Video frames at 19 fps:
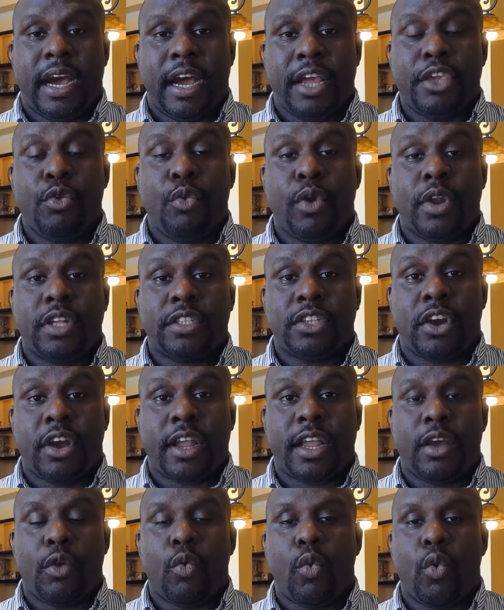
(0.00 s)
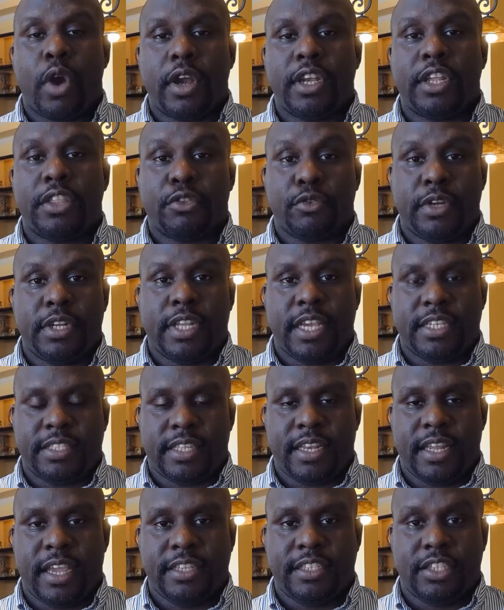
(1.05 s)
you want to target 1 to 3
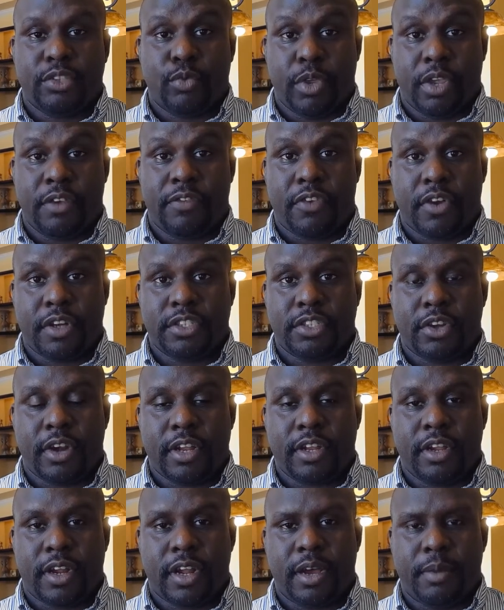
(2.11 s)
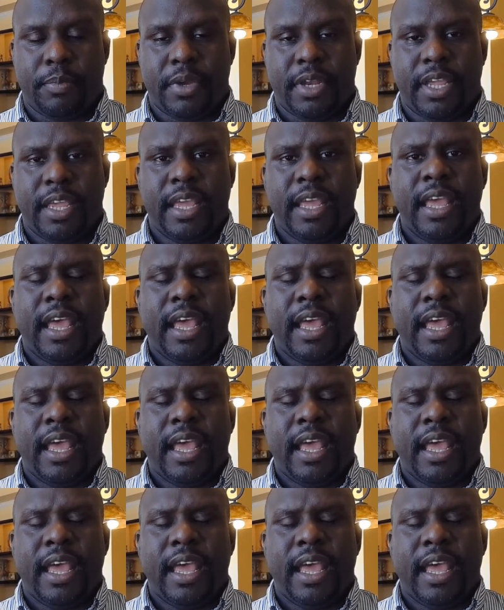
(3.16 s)
destinations when you're first starting your company.